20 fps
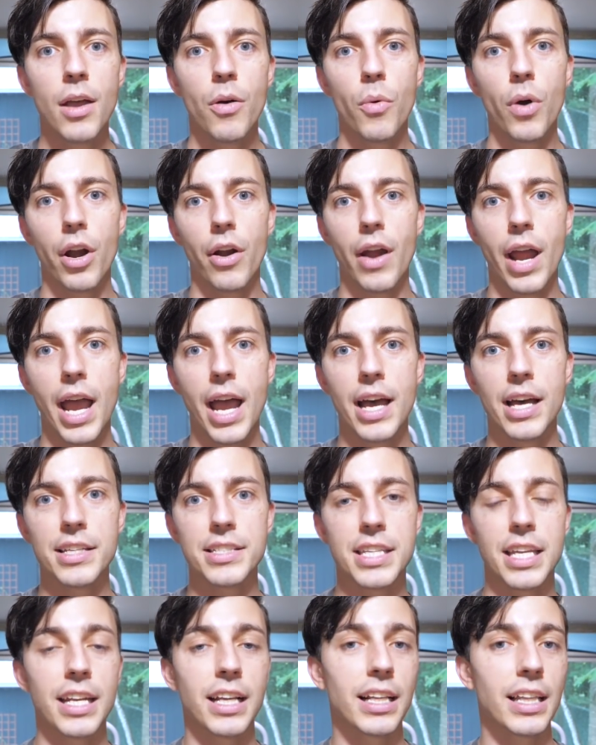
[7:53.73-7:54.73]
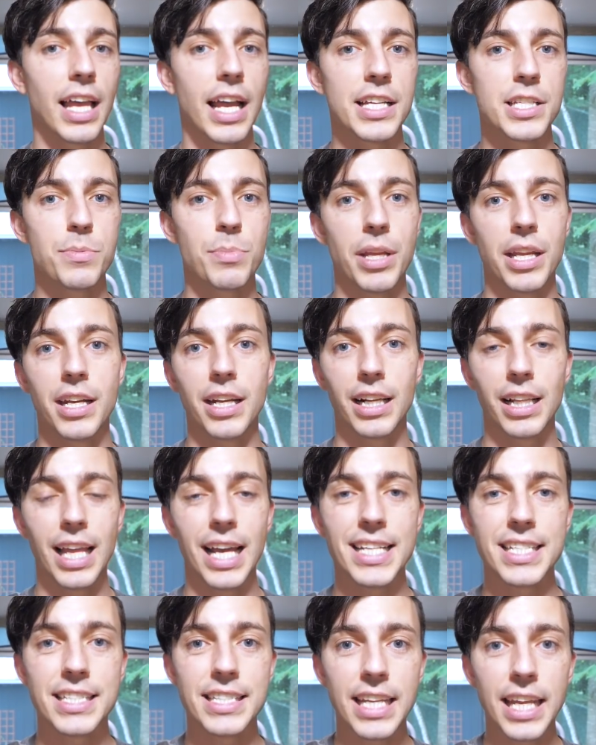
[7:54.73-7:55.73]
Whereas in a Class B and a
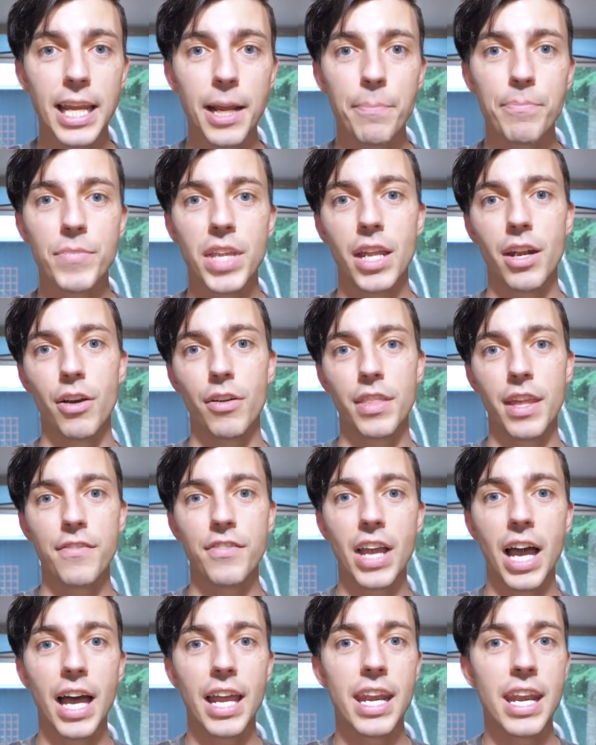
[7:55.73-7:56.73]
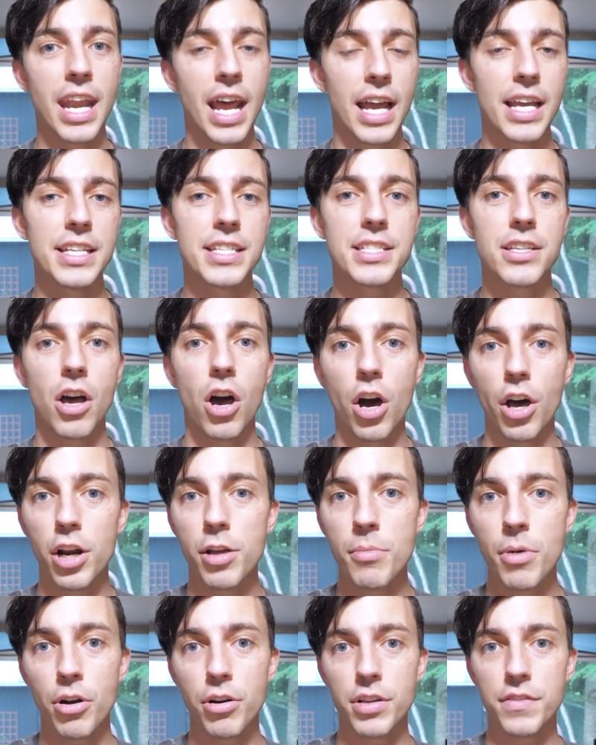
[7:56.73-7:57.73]
Class C, you know, they've got nice
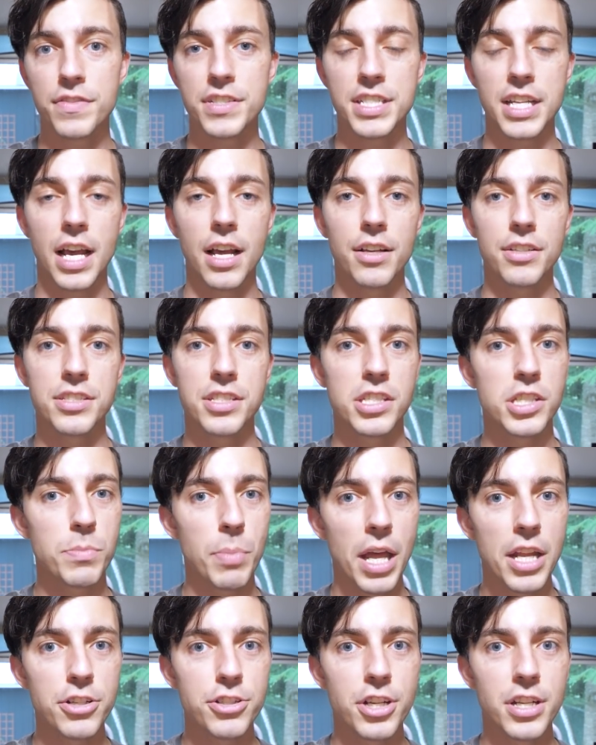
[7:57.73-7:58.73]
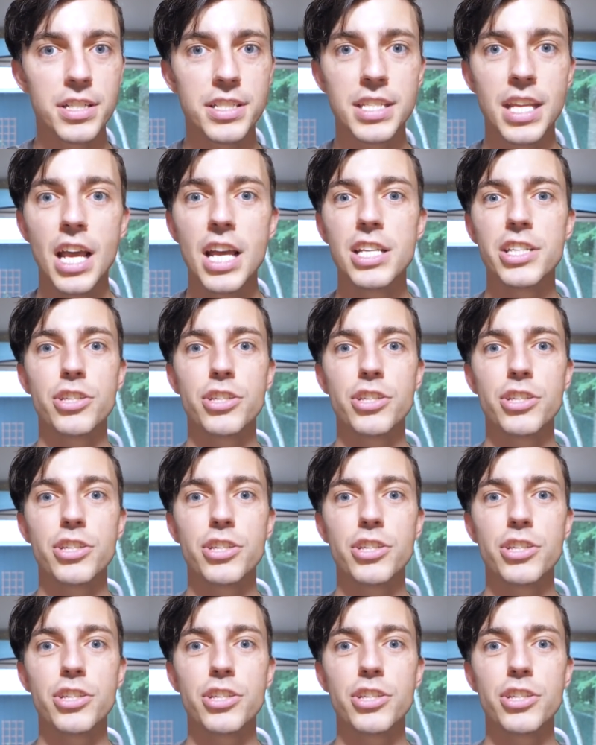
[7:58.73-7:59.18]
automotive style suspensions,